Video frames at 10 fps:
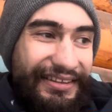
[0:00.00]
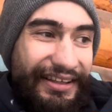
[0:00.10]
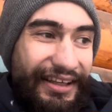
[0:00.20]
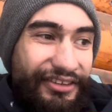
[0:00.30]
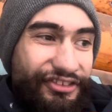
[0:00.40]

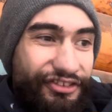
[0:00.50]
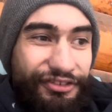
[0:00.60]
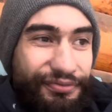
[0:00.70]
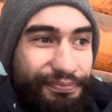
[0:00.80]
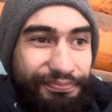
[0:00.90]

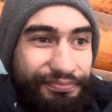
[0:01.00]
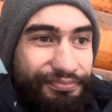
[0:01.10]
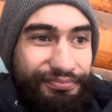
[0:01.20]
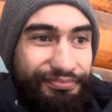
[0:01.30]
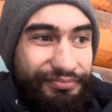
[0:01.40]
it's
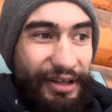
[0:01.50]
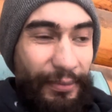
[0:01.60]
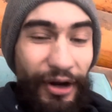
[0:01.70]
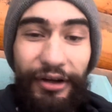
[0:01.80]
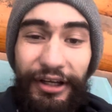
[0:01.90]

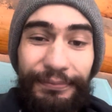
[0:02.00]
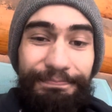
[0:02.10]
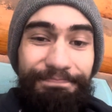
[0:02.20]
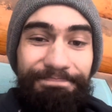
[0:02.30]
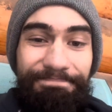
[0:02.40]
America
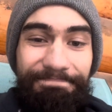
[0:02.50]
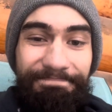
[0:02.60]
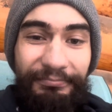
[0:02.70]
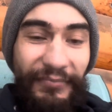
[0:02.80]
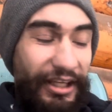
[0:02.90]

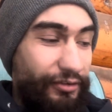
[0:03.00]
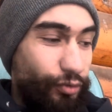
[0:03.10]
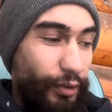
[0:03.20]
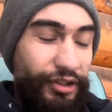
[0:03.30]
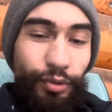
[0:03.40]
in
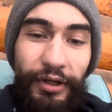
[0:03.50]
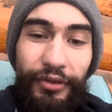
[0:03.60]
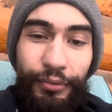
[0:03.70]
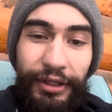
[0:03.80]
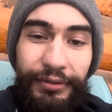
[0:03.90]

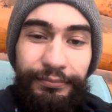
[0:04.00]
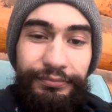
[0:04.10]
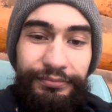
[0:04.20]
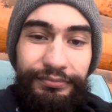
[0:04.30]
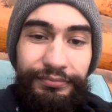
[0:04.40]
2023.
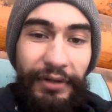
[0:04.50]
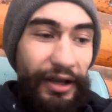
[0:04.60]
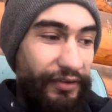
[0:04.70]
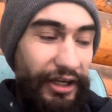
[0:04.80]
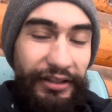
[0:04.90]

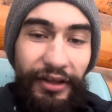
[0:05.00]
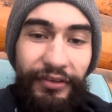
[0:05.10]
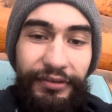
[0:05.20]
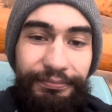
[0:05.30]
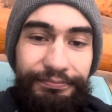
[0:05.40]
I've got
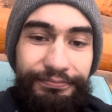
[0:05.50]
nothing.